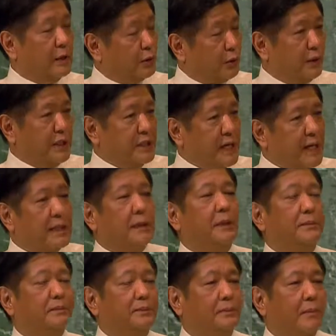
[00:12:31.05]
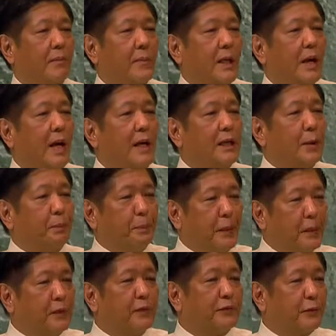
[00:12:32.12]
And to this end, I
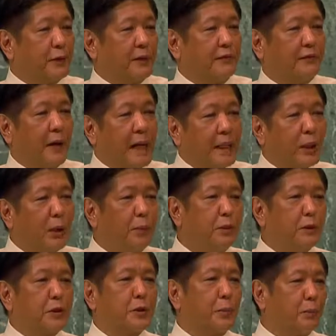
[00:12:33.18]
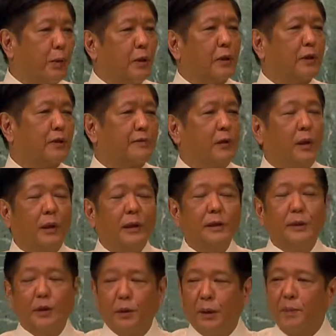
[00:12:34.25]
appeal for the valuable support of
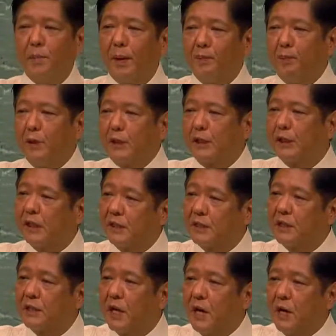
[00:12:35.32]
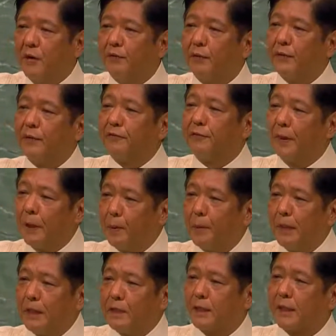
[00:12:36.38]
all UN member states for the
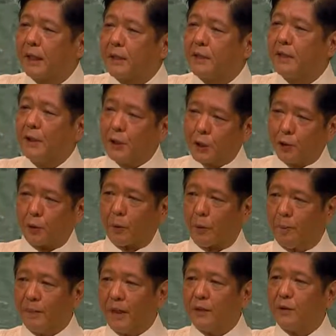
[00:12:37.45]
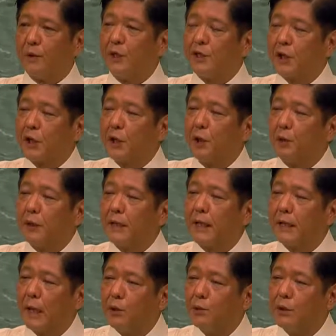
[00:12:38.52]
Philippines' candidature to the
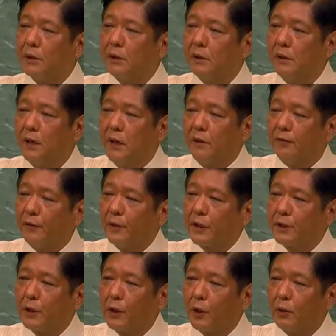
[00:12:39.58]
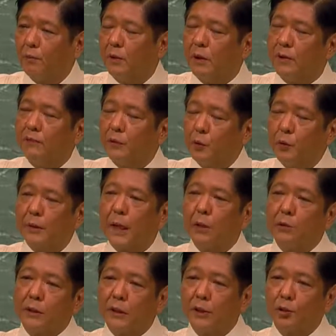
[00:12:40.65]
Security Council for the term of
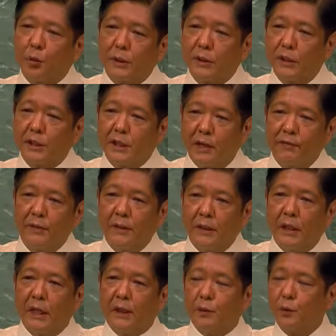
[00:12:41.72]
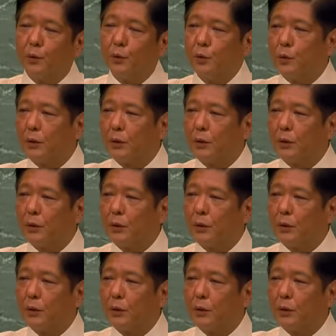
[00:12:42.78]
2027 to